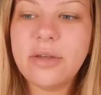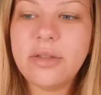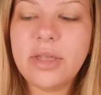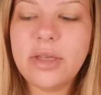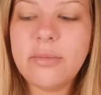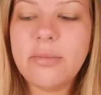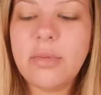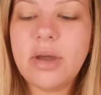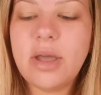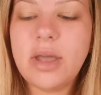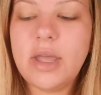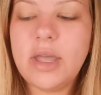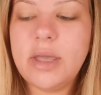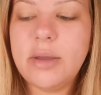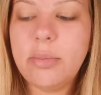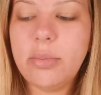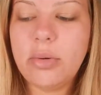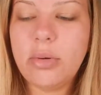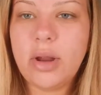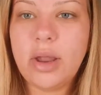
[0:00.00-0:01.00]
that my
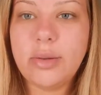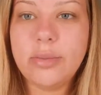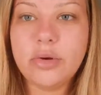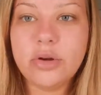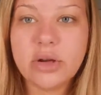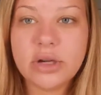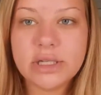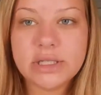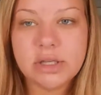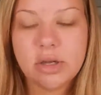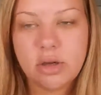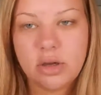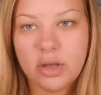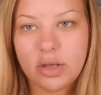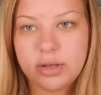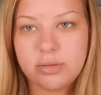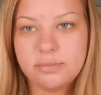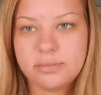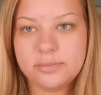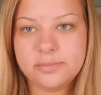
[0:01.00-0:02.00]
primer is
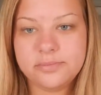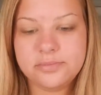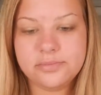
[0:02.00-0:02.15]
on,